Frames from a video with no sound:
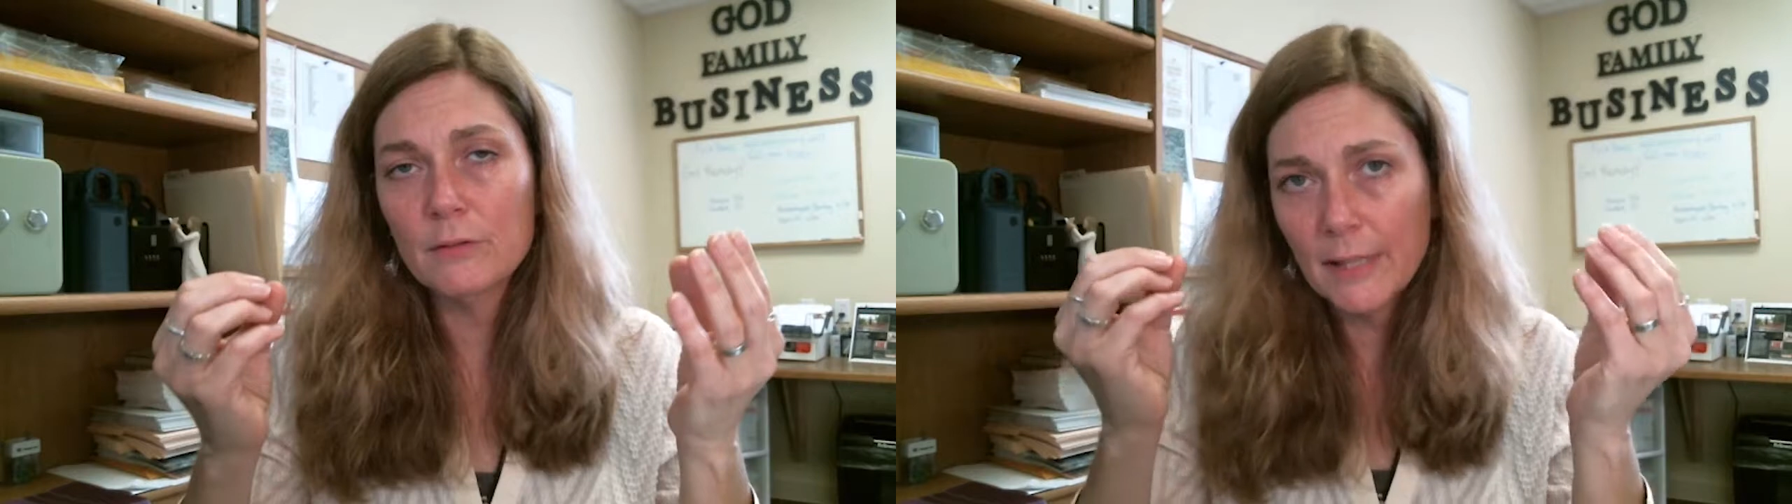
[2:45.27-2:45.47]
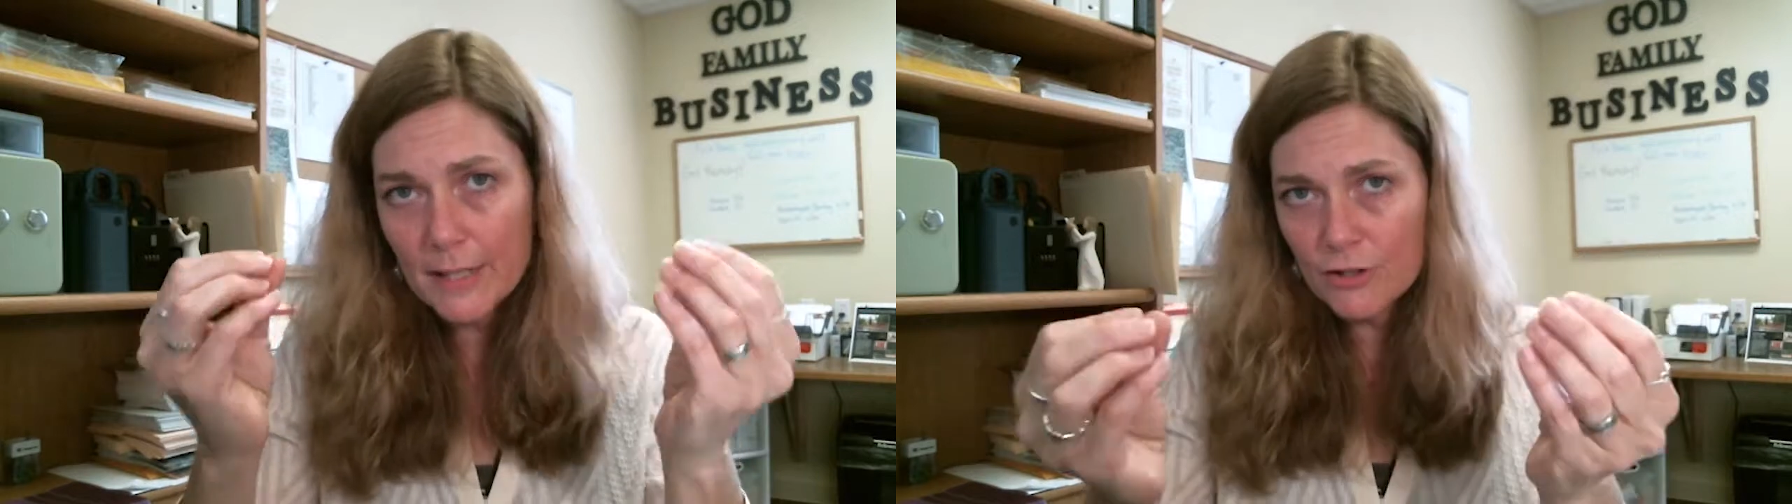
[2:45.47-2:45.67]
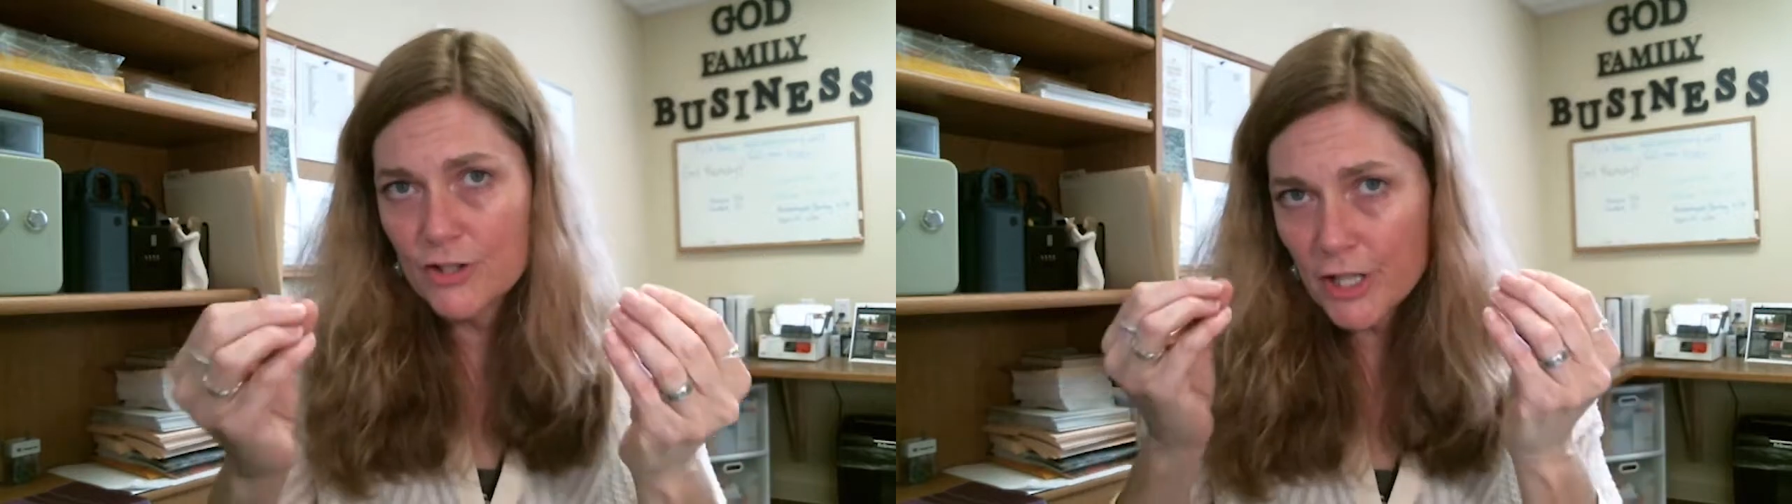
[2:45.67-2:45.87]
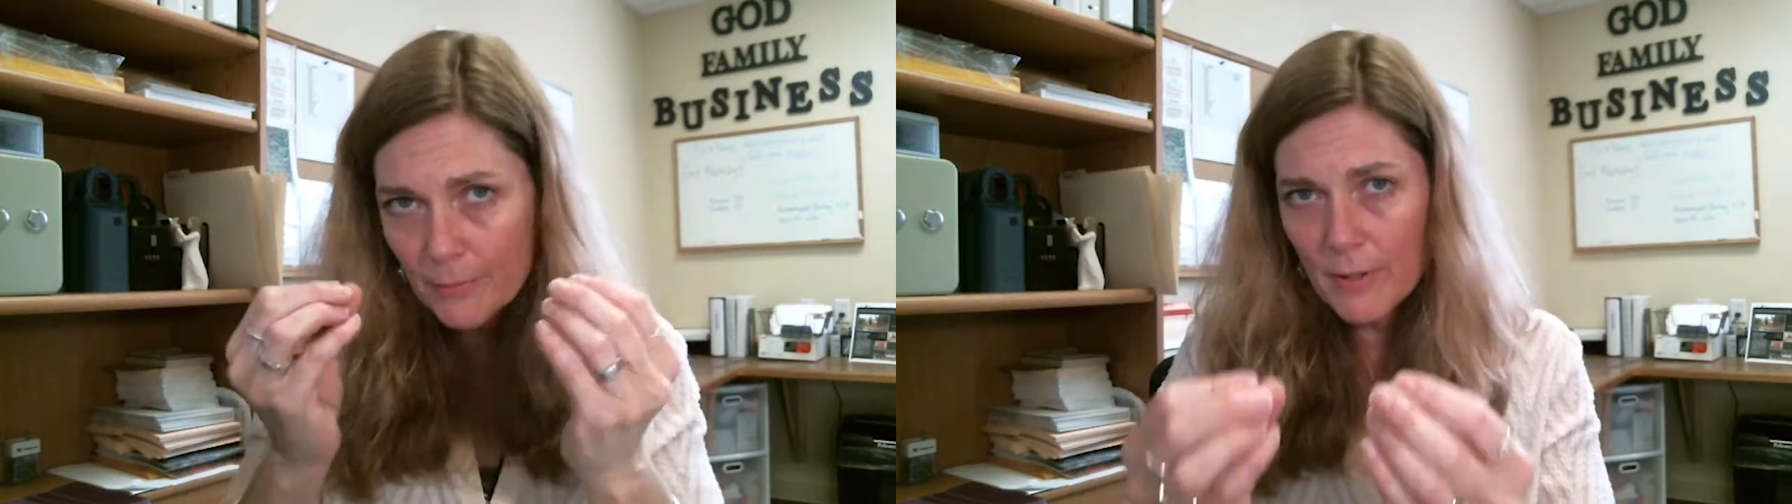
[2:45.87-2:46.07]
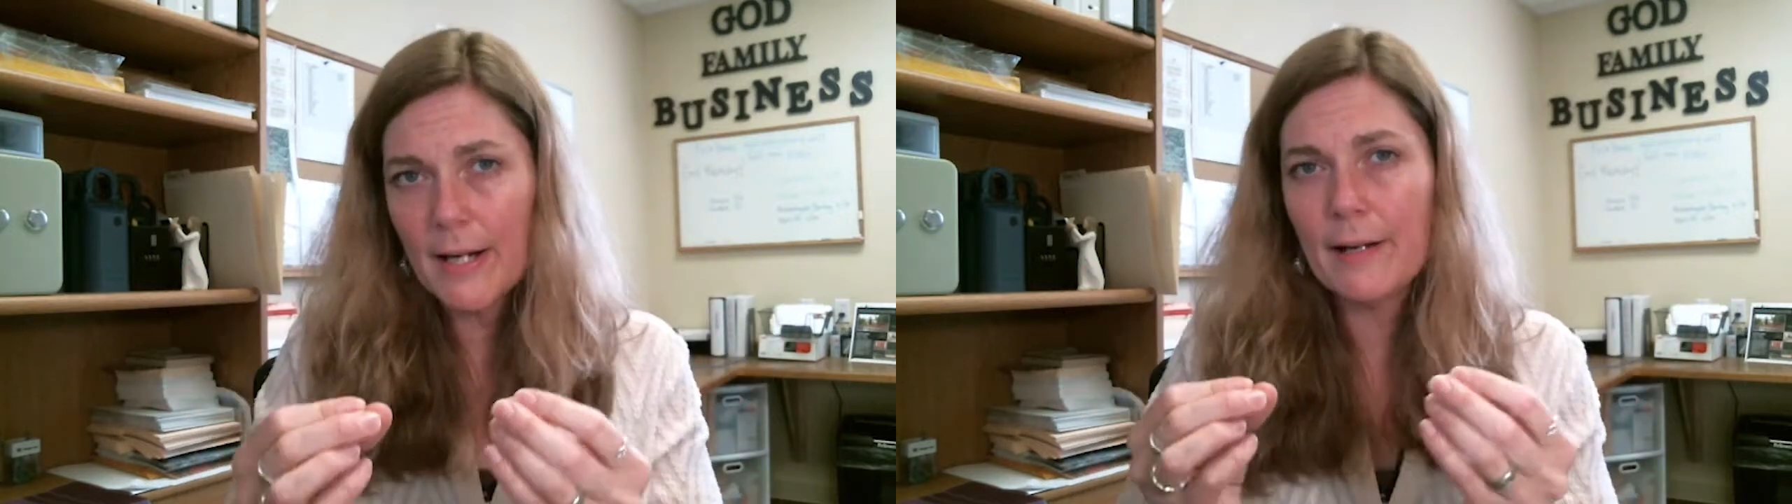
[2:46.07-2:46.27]
relationship
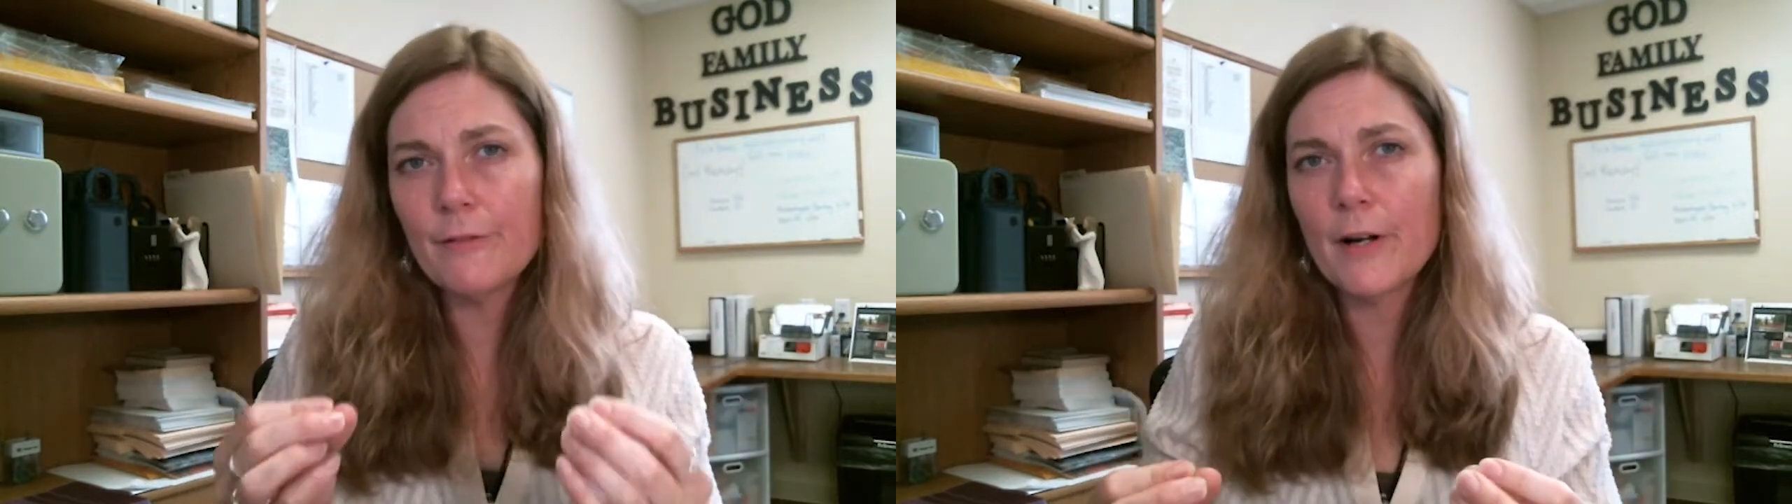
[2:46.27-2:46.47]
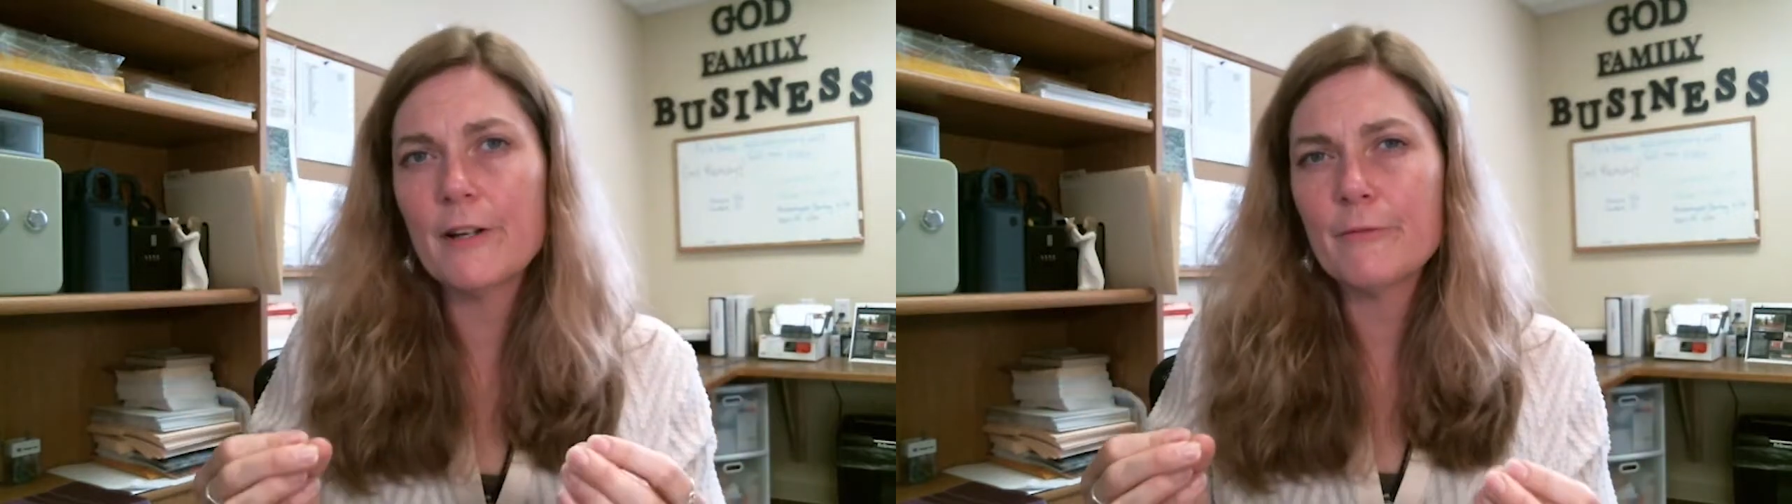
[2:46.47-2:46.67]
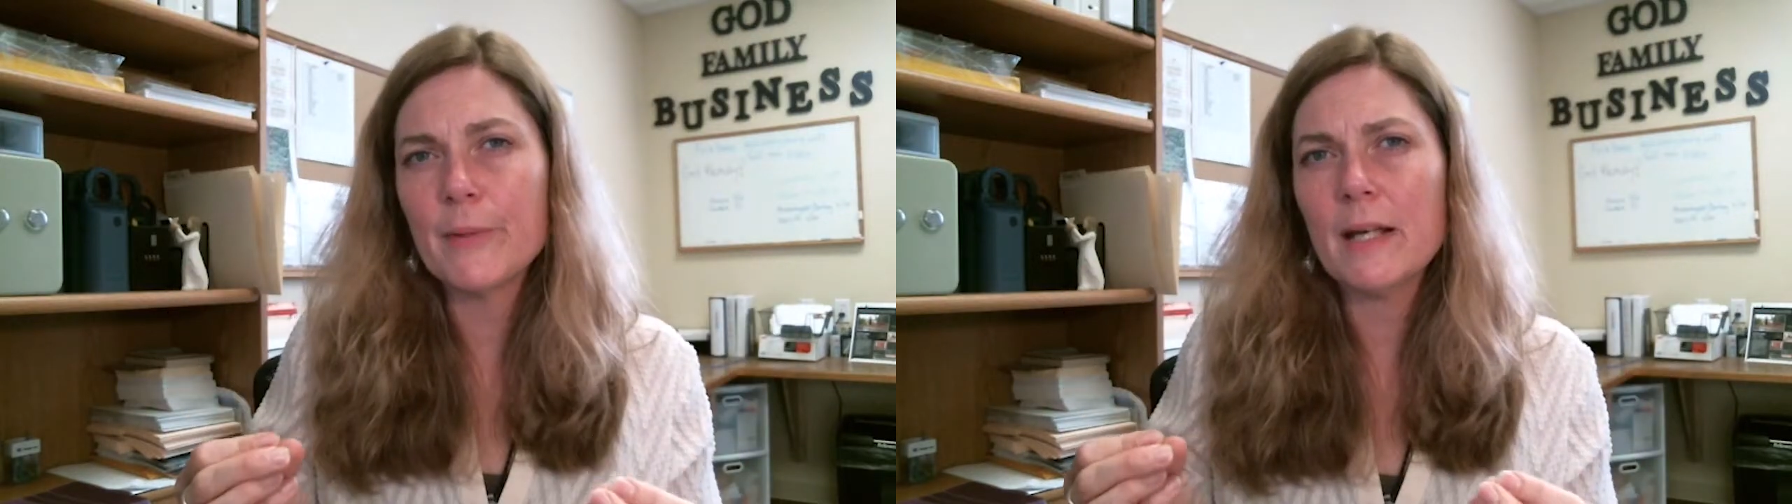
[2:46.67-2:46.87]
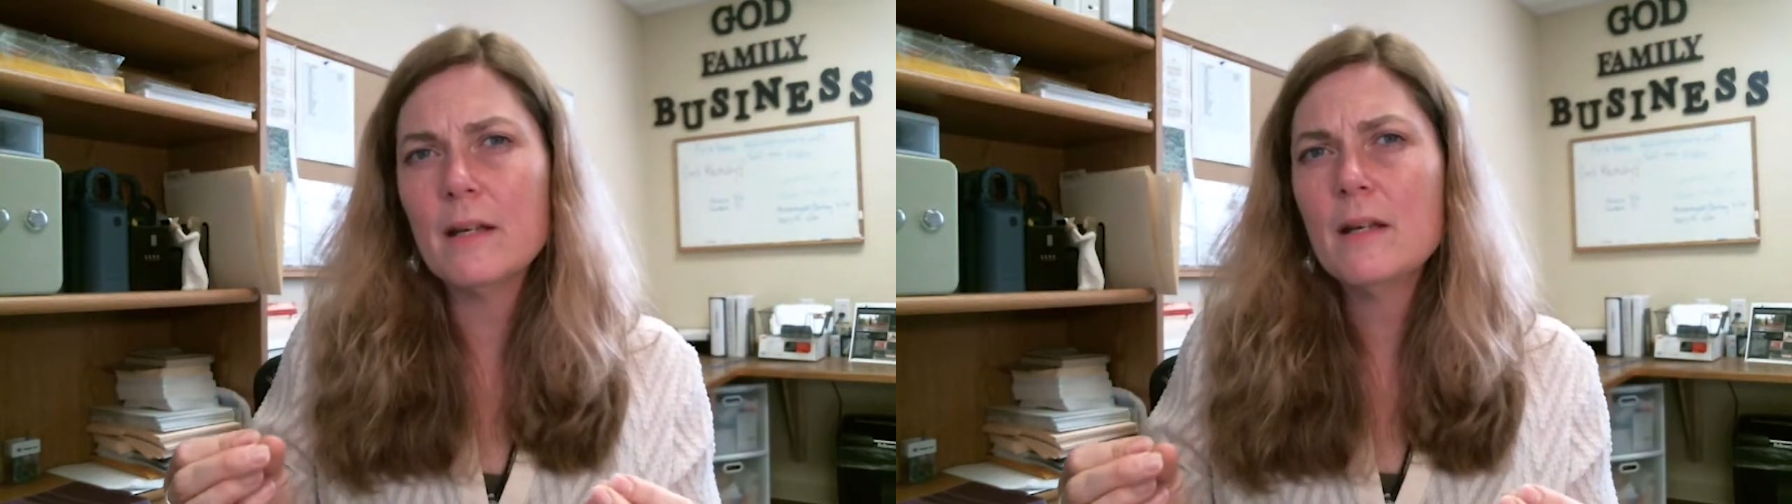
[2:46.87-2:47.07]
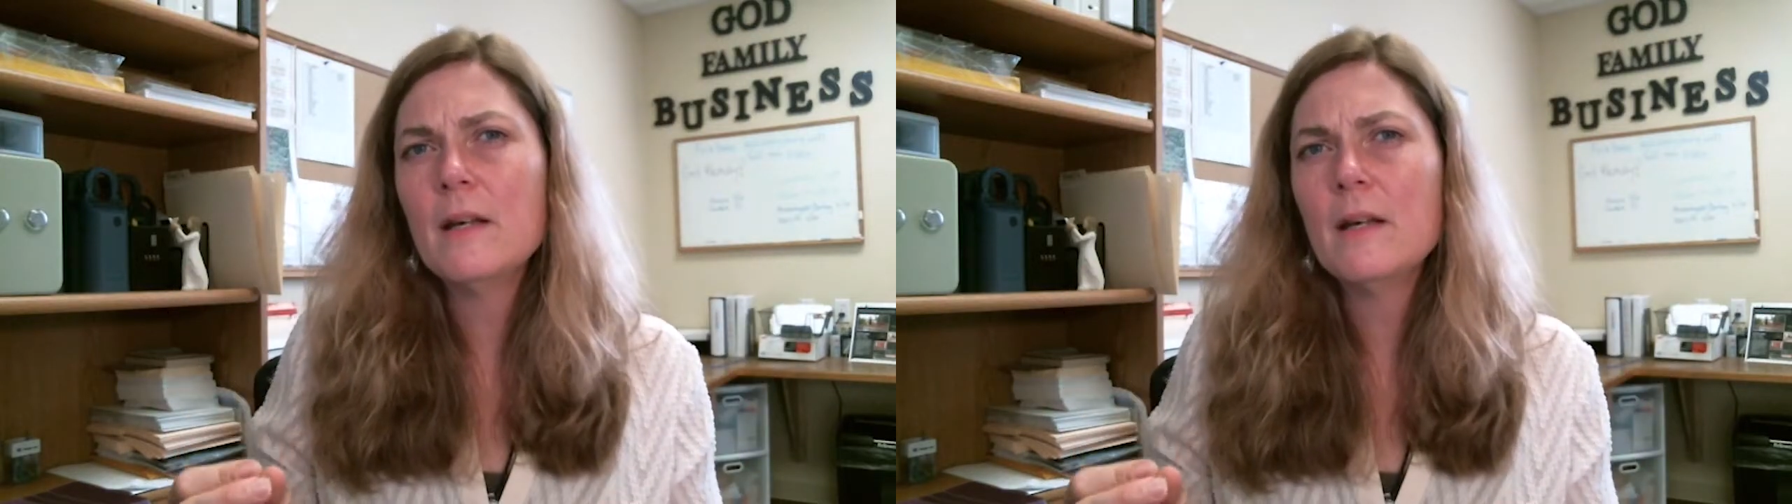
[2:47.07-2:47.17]
right in front of me.